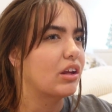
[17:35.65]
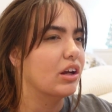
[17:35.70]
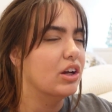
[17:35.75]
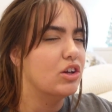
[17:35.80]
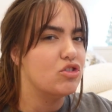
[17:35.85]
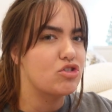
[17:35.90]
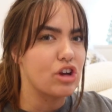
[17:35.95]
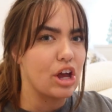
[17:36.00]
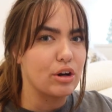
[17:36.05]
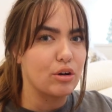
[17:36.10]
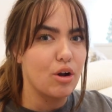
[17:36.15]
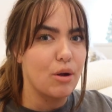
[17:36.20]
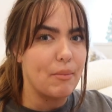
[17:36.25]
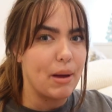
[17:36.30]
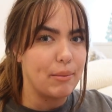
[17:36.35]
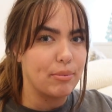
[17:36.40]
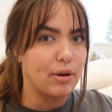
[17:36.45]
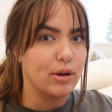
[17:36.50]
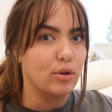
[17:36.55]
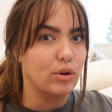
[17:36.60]
in general,
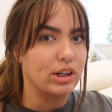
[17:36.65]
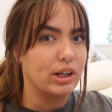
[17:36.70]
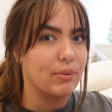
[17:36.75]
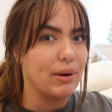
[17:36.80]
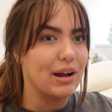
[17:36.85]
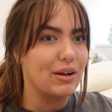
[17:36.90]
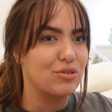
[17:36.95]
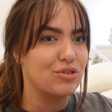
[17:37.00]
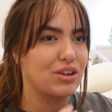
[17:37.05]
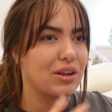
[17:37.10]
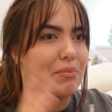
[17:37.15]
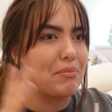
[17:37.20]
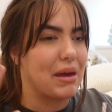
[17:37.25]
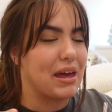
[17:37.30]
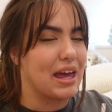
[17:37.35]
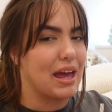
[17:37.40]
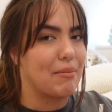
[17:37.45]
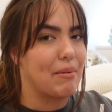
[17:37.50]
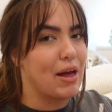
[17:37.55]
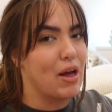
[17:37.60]
my priority right now is like
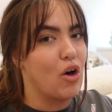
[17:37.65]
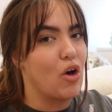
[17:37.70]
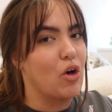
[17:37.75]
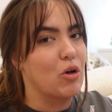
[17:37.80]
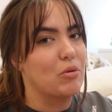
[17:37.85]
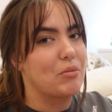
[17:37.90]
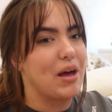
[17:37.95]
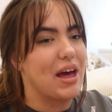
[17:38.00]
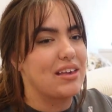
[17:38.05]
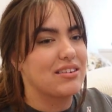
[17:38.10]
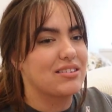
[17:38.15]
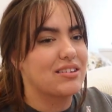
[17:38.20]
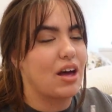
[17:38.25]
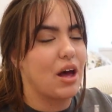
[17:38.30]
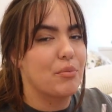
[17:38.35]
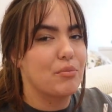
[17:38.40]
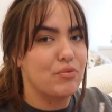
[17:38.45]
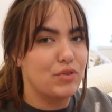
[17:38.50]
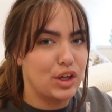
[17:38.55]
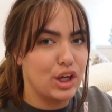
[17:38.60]
making my home as
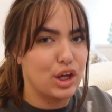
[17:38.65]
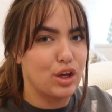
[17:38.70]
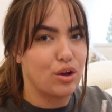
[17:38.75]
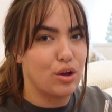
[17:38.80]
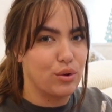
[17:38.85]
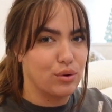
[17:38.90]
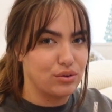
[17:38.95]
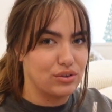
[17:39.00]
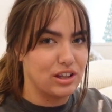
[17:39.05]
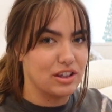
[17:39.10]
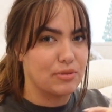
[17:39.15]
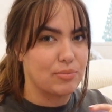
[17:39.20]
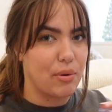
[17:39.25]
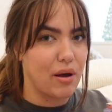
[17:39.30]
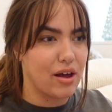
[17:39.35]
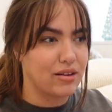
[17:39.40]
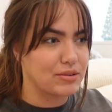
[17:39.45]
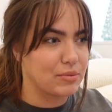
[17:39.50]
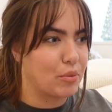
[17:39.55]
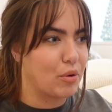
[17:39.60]
comfy and cozy as
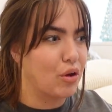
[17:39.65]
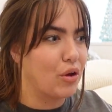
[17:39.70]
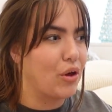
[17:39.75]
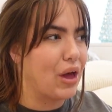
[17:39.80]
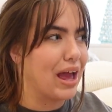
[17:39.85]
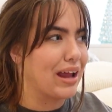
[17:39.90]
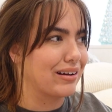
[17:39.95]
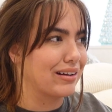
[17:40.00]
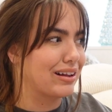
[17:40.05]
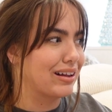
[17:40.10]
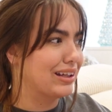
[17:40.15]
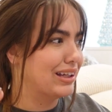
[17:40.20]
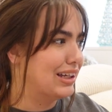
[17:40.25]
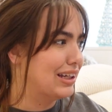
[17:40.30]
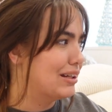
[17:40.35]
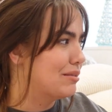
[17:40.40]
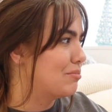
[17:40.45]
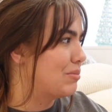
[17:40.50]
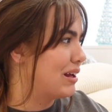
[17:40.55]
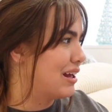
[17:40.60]
possible and
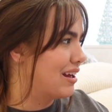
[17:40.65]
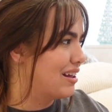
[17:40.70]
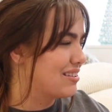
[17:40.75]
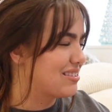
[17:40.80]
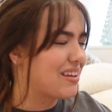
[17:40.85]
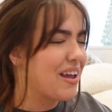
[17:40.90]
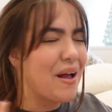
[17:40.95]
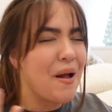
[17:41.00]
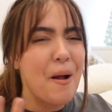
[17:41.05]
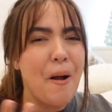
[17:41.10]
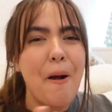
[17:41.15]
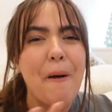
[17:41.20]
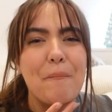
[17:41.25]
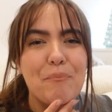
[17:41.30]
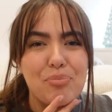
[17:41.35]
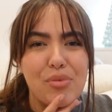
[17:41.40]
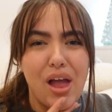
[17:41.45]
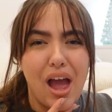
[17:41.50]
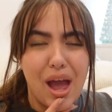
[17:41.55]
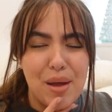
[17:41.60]
clean because
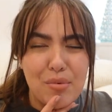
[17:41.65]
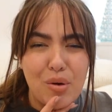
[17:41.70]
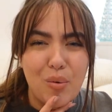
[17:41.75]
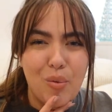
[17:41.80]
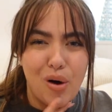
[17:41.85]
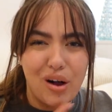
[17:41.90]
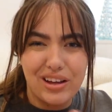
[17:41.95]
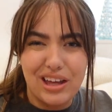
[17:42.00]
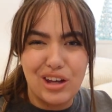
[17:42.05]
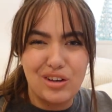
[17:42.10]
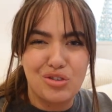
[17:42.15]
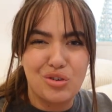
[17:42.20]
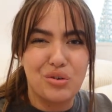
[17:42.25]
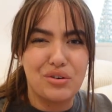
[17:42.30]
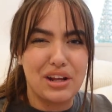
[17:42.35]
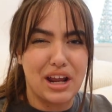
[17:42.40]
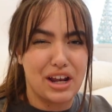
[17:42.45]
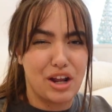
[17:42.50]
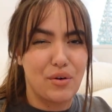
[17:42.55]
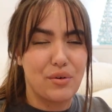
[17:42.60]
I'm a walking
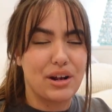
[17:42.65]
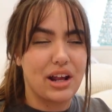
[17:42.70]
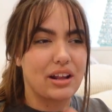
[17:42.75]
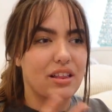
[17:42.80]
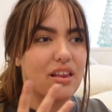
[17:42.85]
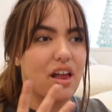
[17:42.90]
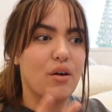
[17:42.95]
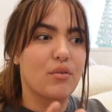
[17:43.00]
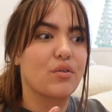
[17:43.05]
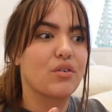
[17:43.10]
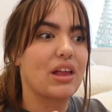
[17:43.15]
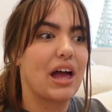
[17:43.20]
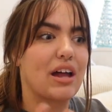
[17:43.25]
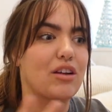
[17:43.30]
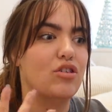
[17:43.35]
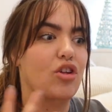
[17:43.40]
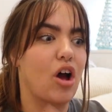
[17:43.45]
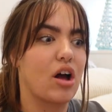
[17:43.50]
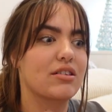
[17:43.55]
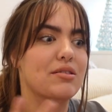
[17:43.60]
tornado and I'd love for
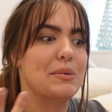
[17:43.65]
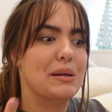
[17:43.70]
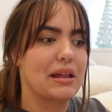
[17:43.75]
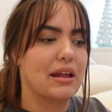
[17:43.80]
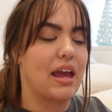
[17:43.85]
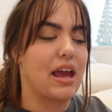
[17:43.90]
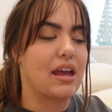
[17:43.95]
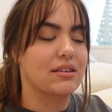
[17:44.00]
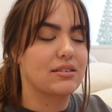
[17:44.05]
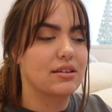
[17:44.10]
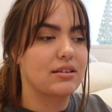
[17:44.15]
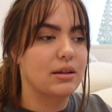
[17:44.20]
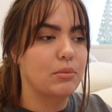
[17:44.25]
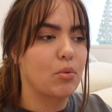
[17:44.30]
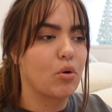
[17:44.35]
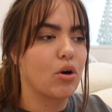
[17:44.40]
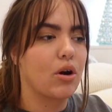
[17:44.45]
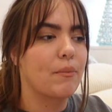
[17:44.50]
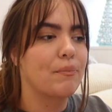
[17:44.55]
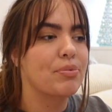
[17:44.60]
that not to be the case
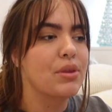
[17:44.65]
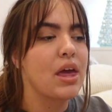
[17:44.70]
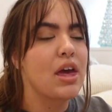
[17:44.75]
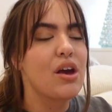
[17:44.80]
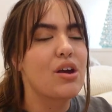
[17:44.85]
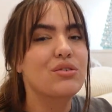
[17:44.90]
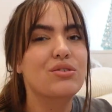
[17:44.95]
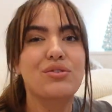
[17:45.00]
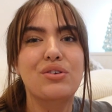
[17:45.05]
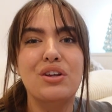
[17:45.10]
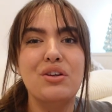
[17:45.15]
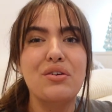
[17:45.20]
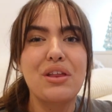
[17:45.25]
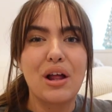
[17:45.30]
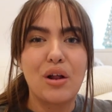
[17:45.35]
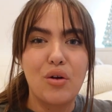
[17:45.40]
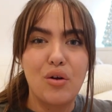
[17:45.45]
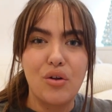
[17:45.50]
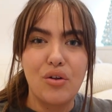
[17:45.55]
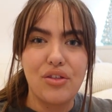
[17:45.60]
anymore. So I'm gonna do
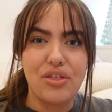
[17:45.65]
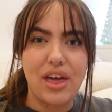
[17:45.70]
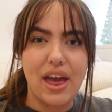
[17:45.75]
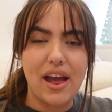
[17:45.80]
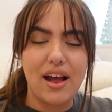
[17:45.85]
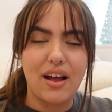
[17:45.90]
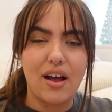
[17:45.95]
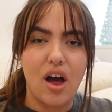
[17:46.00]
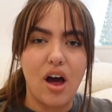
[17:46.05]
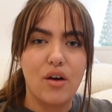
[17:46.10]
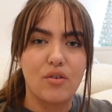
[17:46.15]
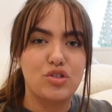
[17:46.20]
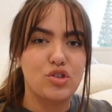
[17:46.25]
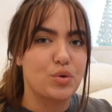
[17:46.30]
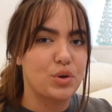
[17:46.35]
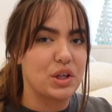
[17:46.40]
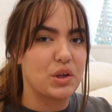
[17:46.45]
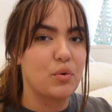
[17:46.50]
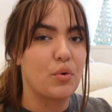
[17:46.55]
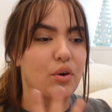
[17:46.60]
that whole thing of
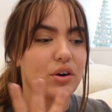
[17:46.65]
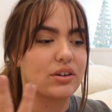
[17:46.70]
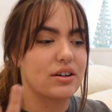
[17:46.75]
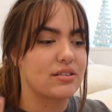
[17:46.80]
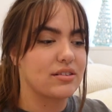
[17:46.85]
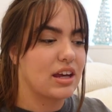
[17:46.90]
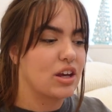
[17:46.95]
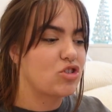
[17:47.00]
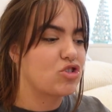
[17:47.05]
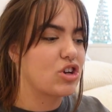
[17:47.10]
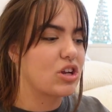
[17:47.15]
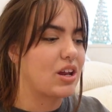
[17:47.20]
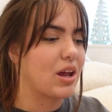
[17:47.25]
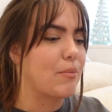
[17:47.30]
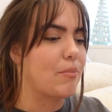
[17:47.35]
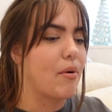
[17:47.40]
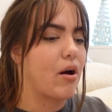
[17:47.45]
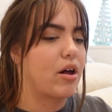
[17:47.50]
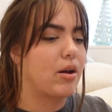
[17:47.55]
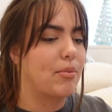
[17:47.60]
showing you organization. I
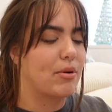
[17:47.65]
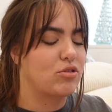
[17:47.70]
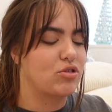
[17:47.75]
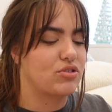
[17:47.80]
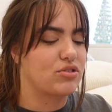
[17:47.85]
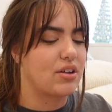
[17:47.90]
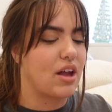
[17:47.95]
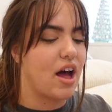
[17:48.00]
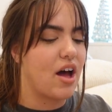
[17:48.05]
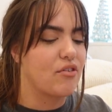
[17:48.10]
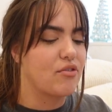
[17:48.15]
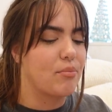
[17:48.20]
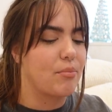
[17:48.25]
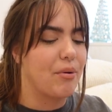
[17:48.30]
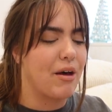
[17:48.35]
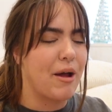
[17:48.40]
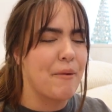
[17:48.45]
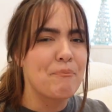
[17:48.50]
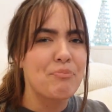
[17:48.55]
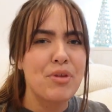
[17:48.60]
bought a bunch of stuff,
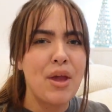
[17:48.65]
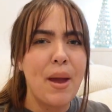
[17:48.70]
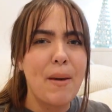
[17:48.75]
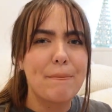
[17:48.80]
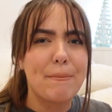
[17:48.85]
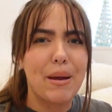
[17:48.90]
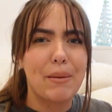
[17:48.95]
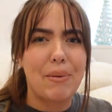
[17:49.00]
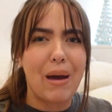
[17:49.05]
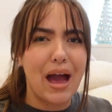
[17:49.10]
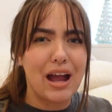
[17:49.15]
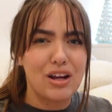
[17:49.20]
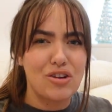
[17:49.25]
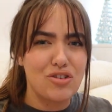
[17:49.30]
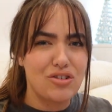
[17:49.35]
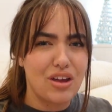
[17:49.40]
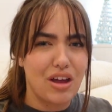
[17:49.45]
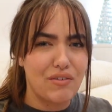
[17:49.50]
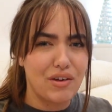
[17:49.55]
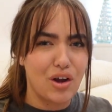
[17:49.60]
but my package
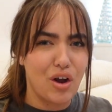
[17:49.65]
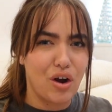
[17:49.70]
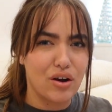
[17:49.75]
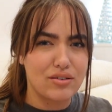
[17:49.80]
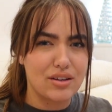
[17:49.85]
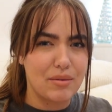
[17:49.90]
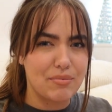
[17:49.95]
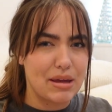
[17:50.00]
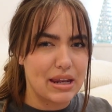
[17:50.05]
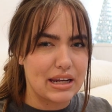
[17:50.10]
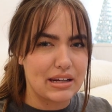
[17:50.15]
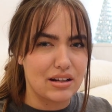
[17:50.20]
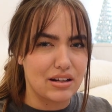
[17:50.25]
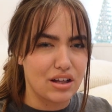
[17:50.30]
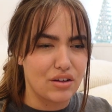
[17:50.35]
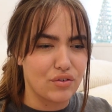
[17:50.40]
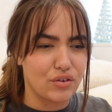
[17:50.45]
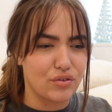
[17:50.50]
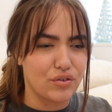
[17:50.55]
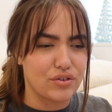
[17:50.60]
is having a hard time getting
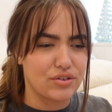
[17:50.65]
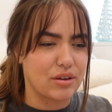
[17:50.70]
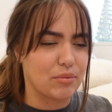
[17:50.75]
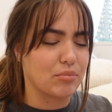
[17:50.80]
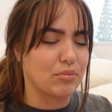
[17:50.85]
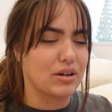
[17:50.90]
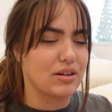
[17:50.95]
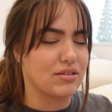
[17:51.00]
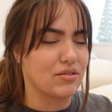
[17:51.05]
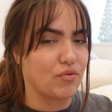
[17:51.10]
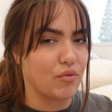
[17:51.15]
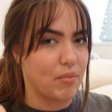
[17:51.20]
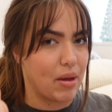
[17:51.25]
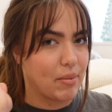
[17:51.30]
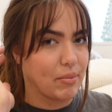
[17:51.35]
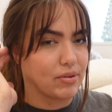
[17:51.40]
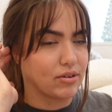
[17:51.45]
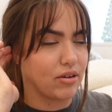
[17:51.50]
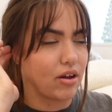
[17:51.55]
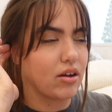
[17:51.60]
delivered for some reason from
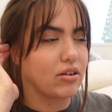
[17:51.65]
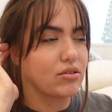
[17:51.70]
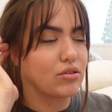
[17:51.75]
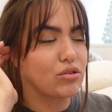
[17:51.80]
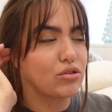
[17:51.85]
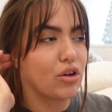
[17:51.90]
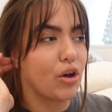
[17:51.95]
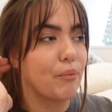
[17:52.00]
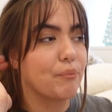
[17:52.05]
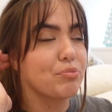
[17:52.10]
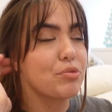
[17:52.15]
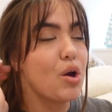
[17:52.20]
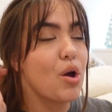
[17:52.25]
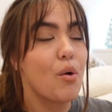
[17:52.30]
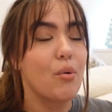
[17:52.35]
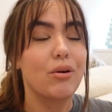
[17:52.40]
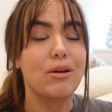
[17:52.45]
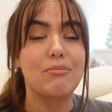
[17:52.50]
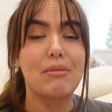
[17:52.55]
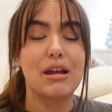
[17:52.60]
Amazon. So
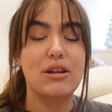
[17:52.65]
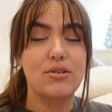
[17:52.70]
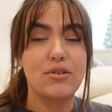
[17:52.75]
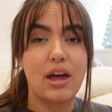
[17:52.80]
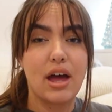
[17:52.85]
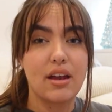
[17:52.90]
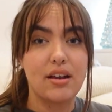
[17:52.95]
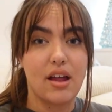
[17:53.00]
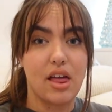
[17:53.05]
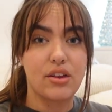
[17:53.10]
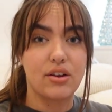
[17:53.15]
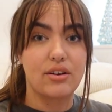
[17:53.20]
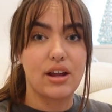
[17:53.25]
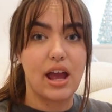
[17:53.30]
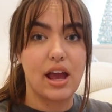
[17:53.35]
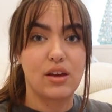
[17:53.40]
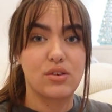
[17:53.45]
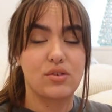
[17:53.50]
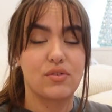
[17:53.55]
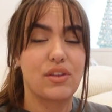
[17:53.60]
we may do that another
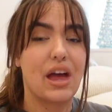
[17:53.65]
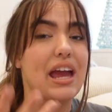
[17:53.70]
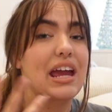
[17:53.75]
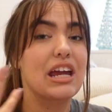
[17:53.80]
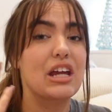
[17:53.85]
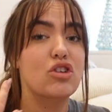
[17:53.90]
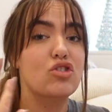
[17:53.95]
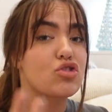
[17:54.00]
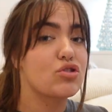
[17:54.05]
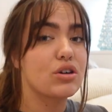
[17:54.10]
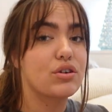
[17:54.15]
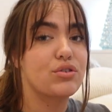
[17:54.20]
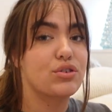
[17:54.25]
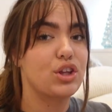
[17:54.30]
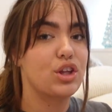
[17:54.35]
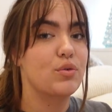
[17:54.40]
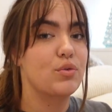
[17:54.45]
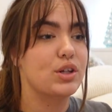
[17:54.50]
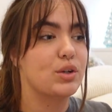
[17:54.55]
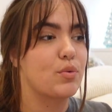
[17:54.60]
day. So if that interests
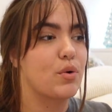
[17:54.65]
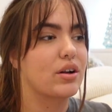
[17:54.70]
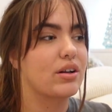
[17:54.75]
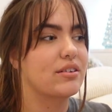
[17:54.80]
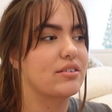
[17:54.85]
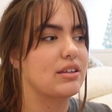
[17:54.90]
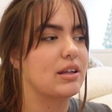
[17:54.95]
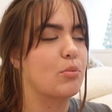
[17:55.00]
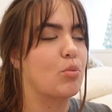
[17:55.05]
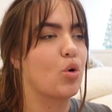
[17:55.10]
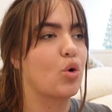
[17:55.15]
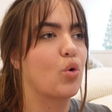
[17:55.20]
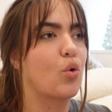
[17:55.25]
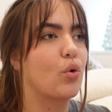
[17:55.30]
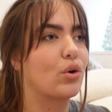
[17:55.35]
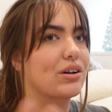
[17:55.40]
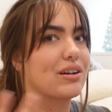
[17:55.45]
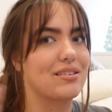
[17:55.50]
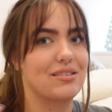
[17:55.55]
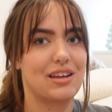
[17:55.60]
you and you wanna see more
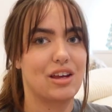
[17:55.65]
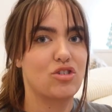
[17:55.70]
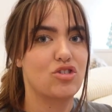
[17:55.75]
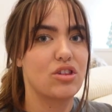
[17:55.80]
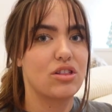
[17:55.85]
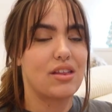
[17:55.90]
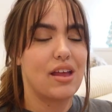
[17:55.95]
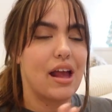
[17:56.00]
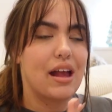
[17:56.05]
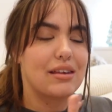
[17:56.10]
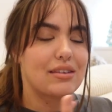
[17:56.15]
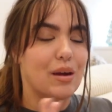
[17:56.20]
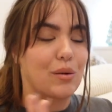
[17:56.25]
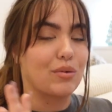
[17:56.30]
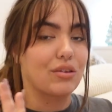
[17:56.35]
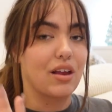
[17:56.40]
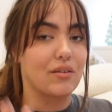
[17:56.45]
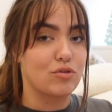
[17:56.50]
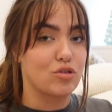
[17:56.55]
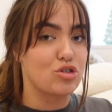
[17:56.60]
organization things, I
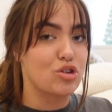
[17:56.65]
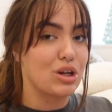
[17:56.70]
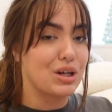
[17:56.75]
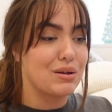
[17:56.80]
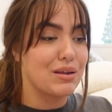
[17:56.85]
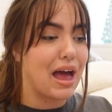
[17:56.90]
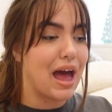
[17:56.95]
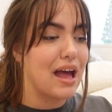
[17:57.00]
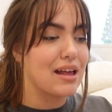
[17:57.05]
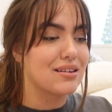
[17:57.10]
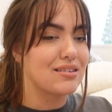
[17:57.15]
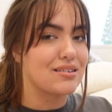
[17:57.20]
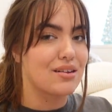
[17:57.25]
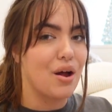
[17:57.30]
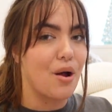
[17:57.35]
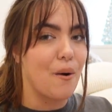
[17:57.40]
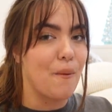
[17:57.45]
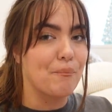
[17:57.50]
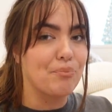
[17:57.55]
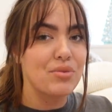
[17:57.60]
would love to show you that.
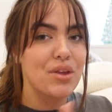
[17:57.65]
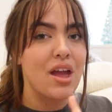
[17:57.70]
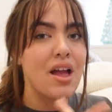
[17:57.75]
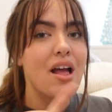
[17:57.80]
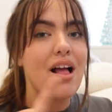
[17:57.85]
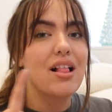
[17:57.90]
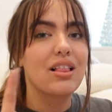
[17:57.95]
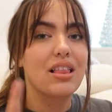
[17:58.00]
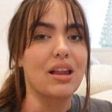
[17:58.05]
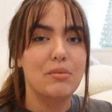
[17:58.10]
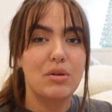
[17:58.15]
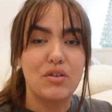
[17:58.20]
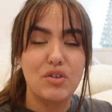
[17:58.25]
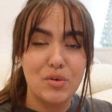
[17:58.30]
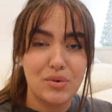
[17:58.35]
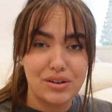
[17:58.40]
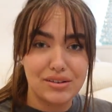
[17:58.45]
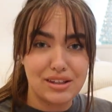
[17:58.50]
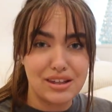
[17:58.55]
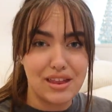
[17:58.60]
So let me know if
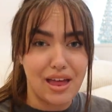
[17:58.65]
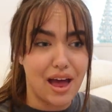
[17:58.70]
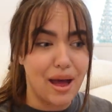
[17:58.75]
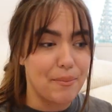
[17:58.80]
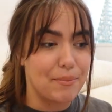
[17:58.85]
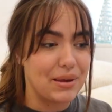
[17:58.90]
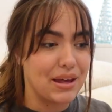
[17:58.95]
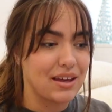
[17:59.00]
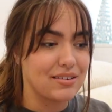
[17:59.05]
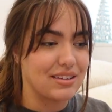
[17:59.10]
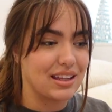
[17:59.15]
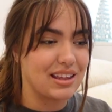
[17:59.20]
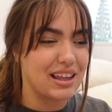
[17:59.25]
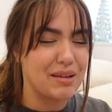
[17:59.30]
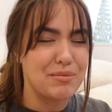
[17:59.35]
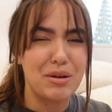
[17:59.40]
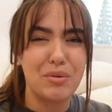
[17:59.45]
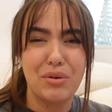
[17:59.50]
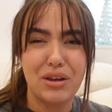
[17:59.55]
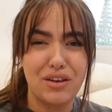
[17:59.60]
you want to see that because I think
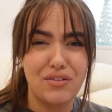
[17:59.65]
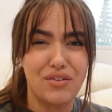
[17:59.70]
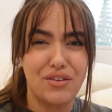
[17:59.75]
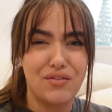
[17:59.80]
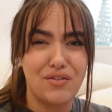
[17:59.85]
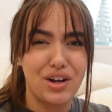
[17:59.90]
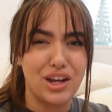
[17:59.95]
that'd be a really fun